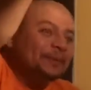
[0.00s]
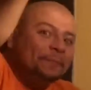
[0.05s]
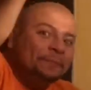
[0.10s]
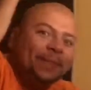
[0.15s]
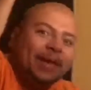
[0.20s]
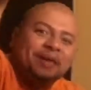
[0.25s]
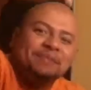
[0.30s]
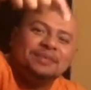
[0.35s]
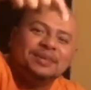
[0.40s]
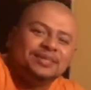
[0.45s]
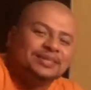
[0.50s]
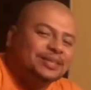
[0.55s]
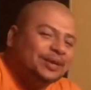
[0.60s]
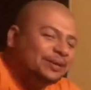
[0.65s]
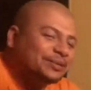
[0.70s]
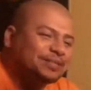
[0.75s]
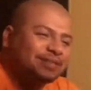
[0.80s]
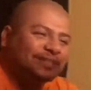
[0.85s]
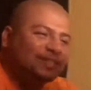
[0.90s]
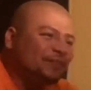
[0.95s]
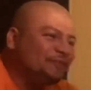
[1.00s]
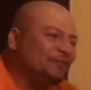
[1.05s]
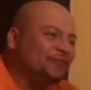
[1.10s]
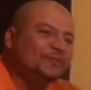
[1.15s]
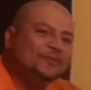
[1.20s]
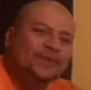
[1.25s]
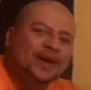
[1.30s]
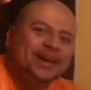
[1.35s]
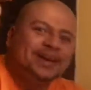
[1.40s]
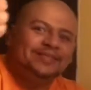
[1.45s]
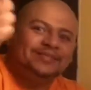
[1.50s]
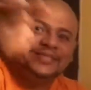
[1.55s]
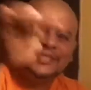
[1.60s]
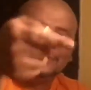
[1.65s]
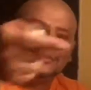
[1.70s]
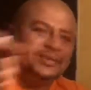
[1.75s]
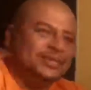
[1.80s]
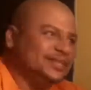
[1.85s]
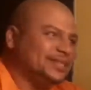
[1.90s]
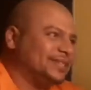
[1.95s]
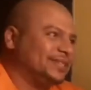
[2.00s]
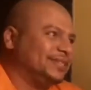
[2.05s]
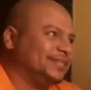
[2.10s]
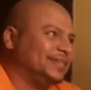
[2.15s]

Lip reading: Maybe this goes a different way if she was.